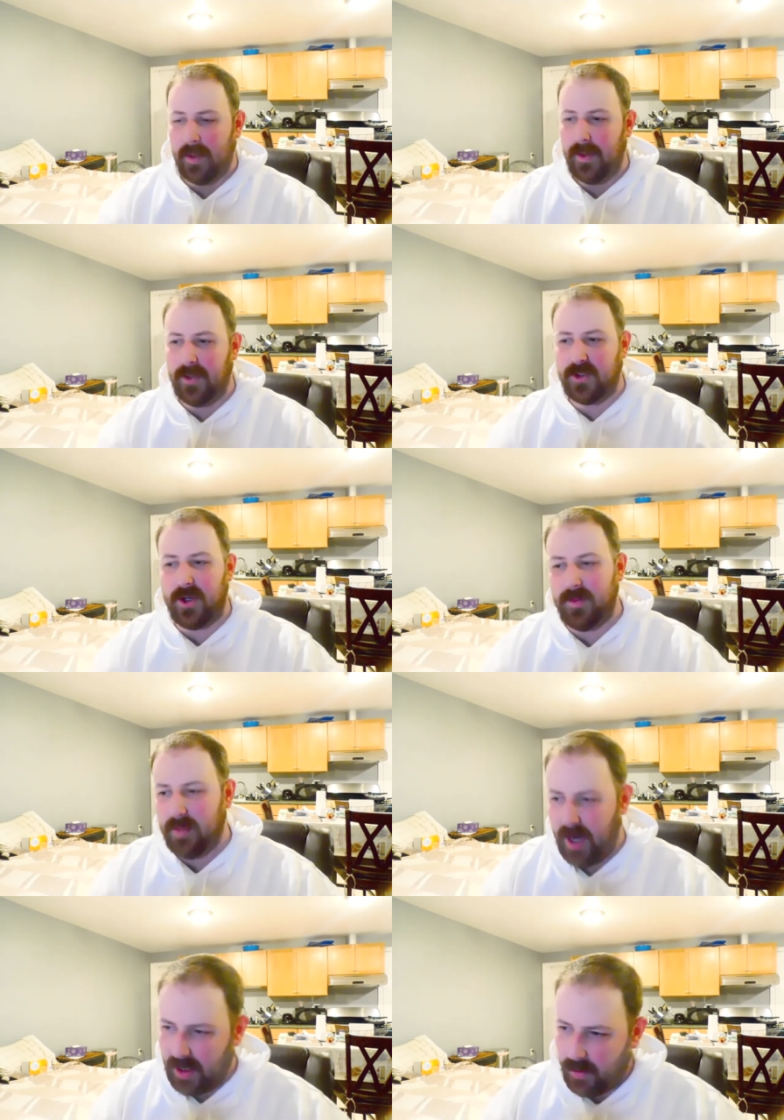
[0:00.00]
Not sorry.
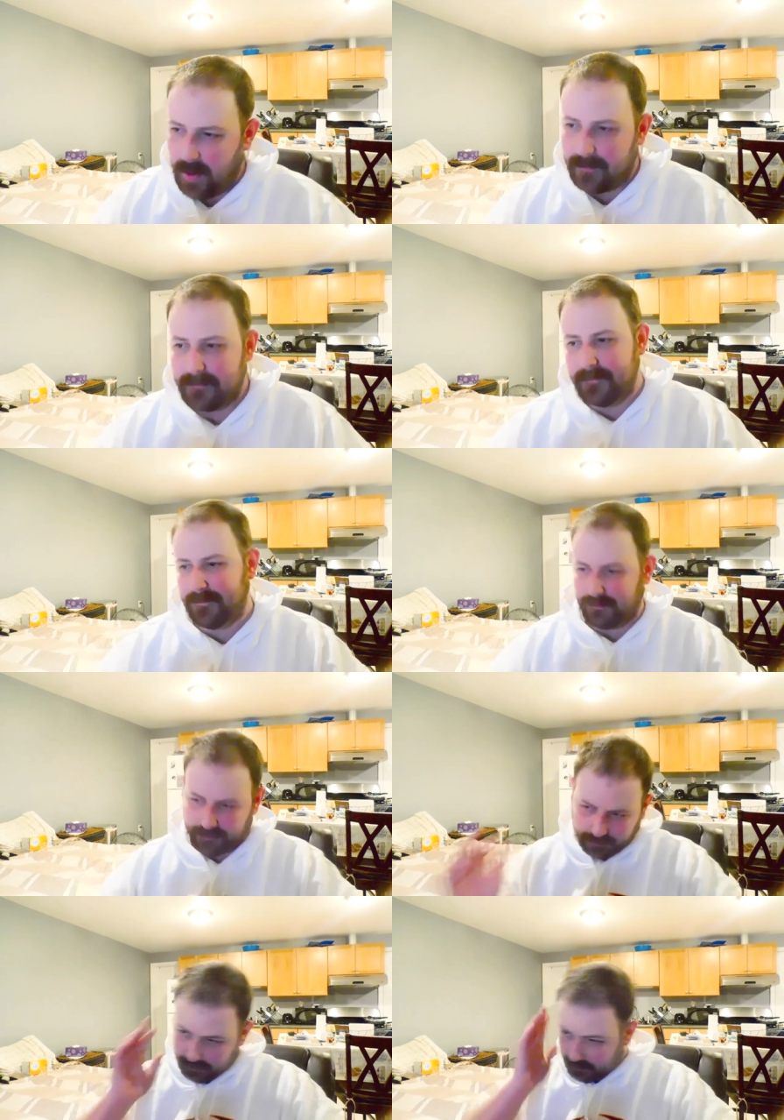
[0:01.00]
Anyway,
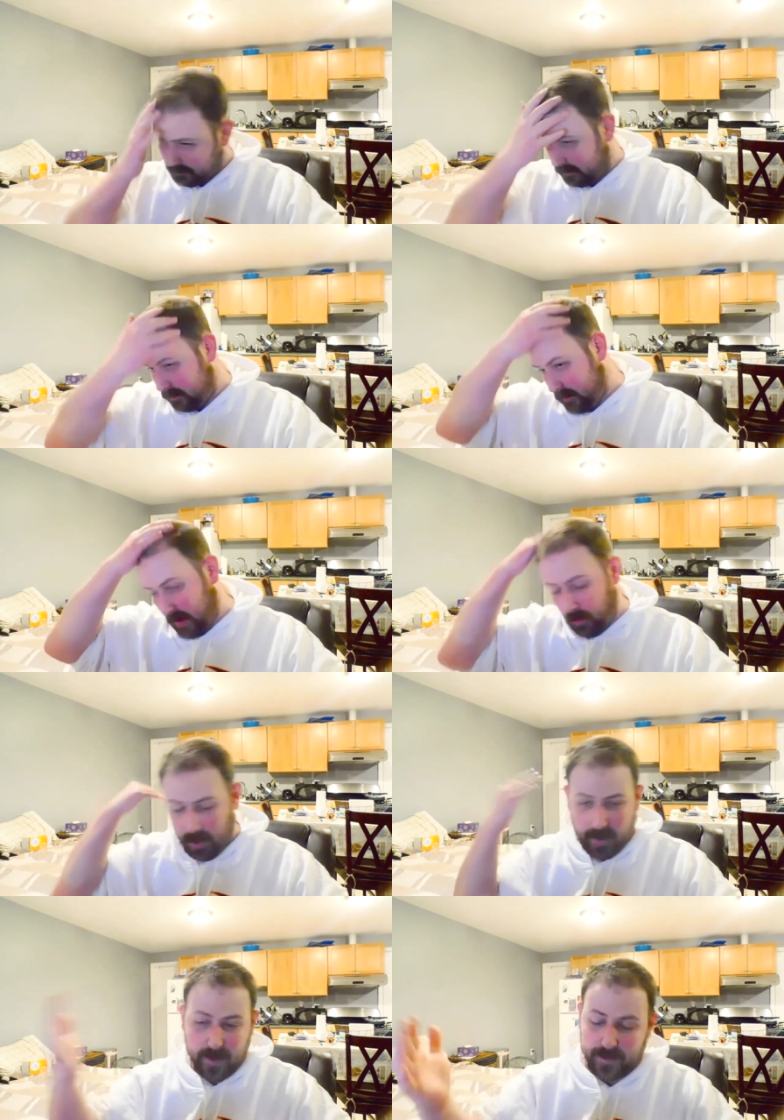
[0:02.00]

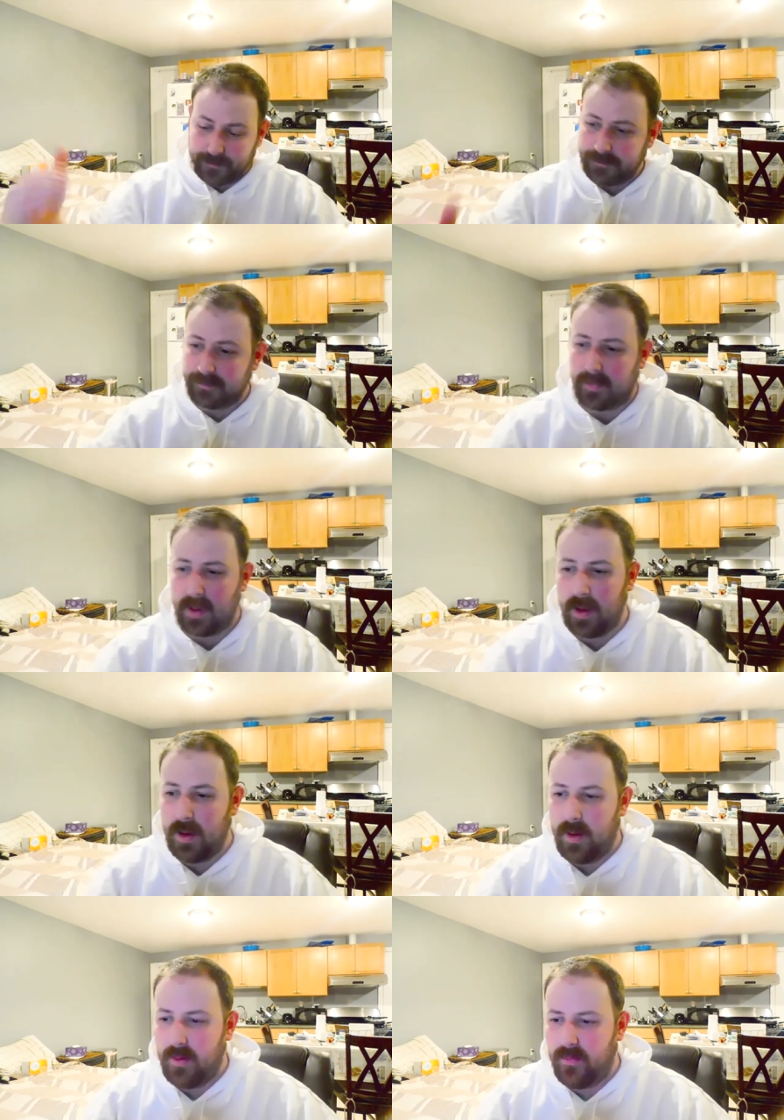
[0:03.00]
we are here
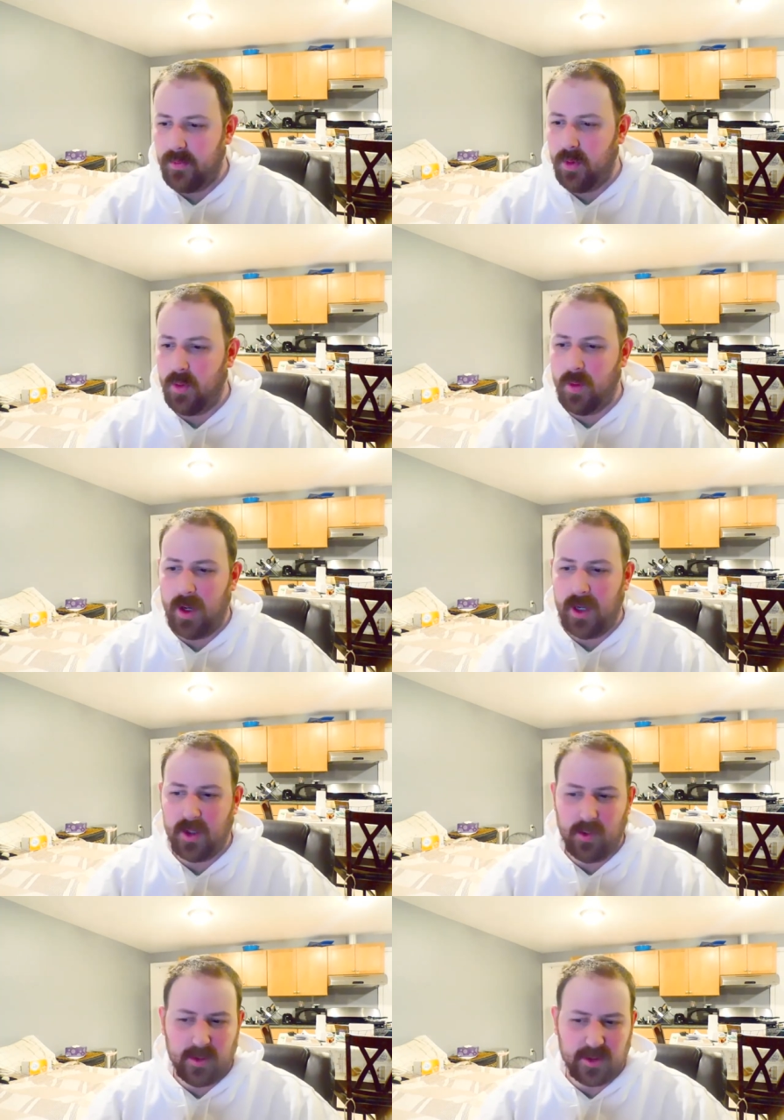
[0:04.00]
for what I
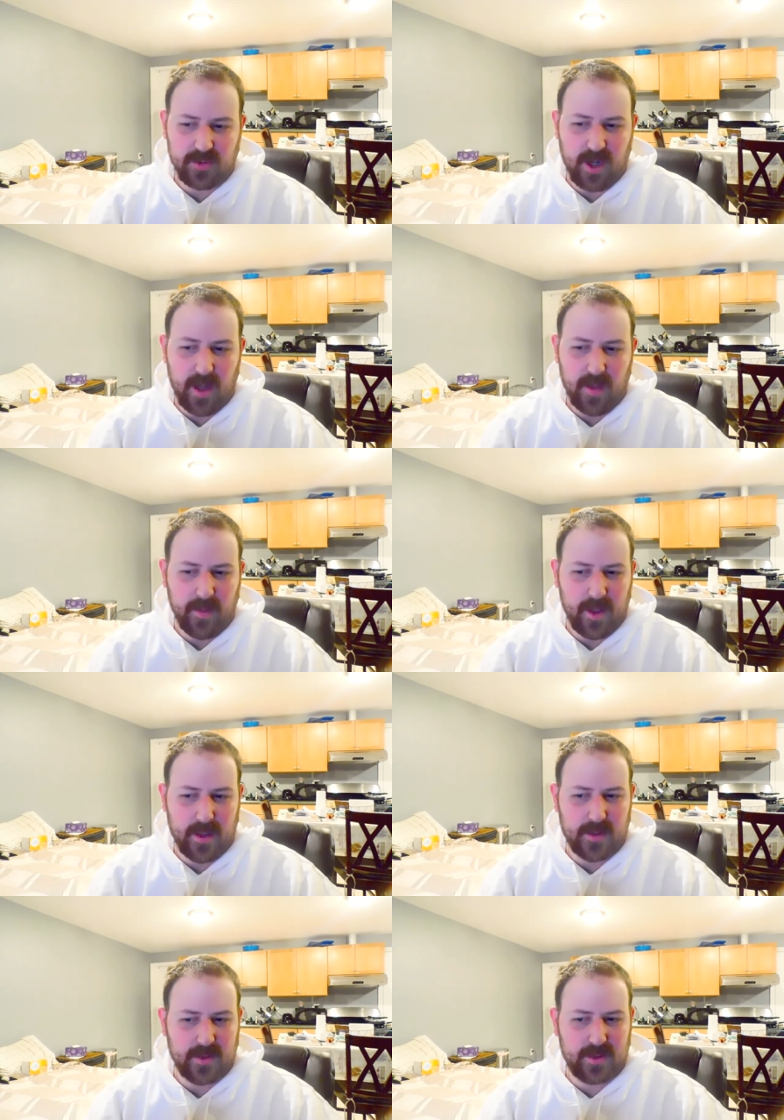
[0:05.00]
can only describe
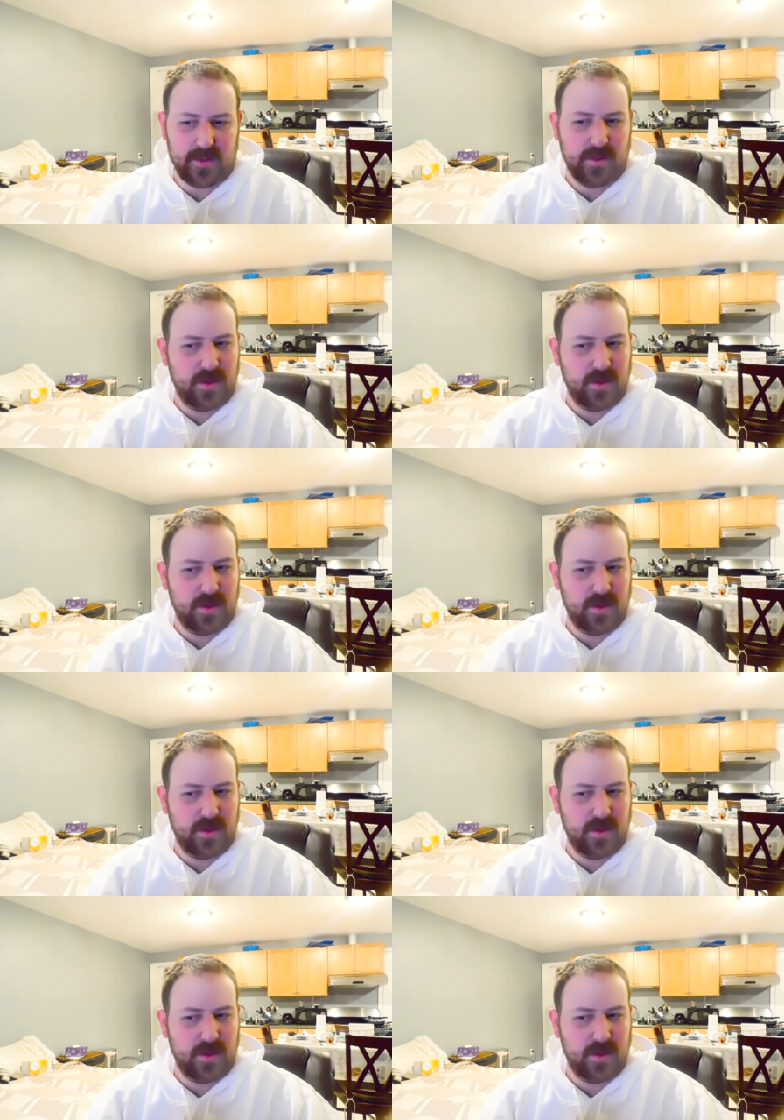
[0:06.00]
as